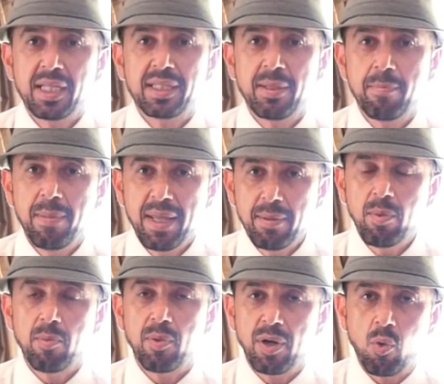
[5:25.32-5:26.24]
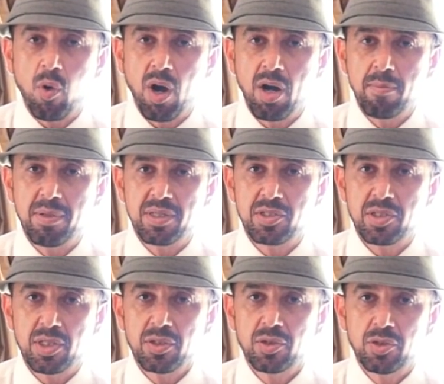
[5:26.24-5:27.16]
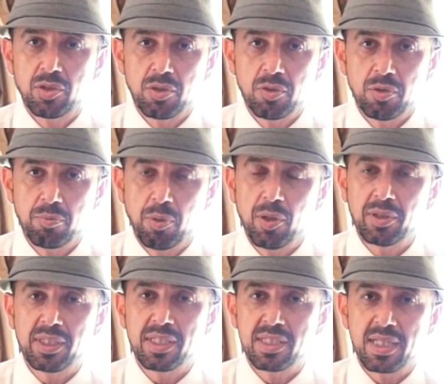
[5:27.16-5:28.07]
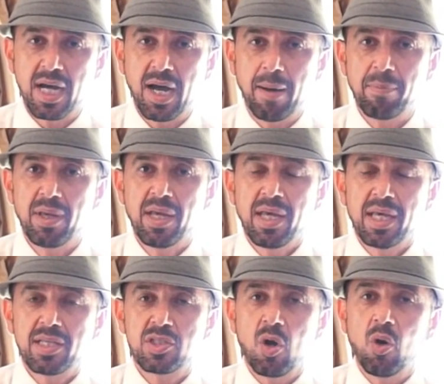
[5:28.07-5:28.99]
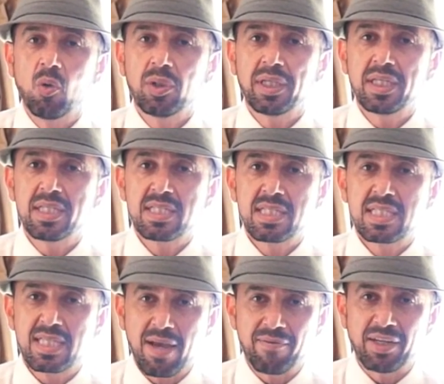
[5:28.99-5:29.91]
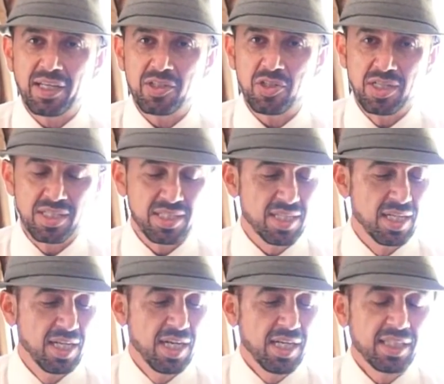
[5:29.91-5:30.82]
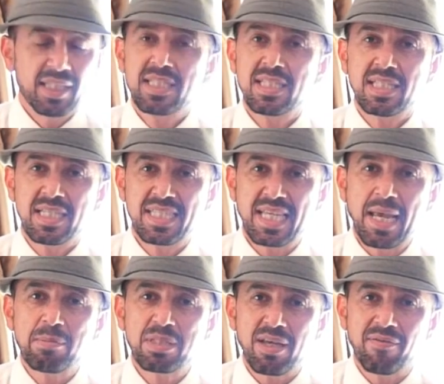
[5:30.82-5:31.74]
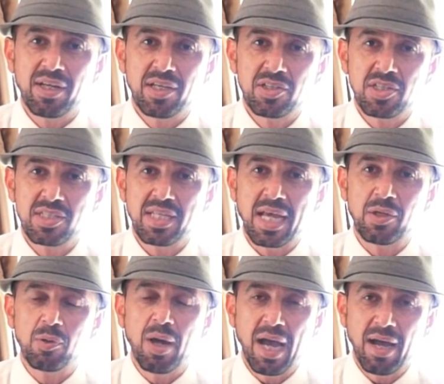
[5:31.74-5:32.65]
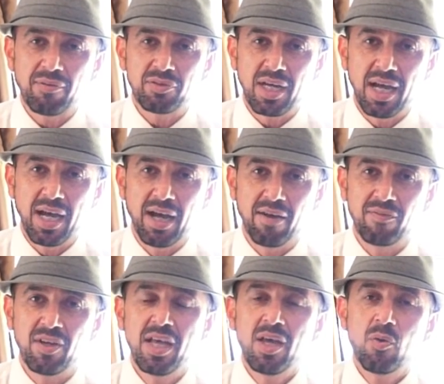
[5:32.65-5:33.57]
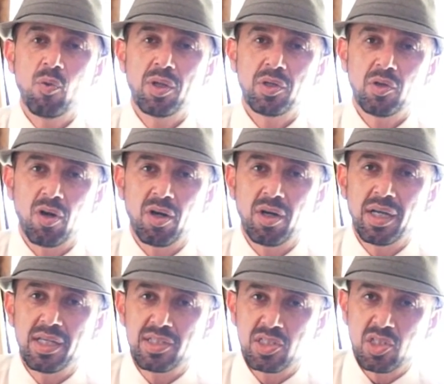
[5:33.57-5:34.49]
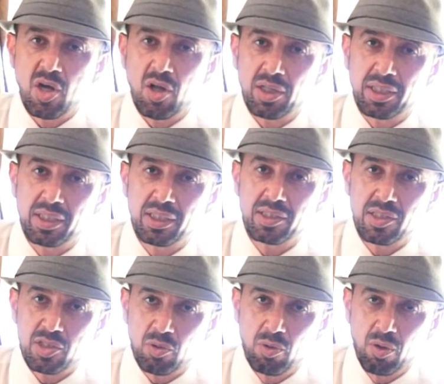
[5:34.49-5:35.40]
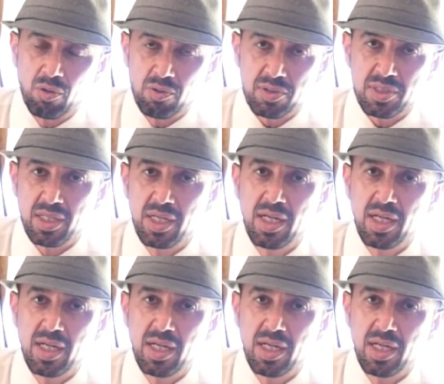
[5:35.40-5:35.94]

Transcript: The minimum requirements to put these up is only 7 inches. This is the same 7 inches that you have to have when you're installing the scrolls.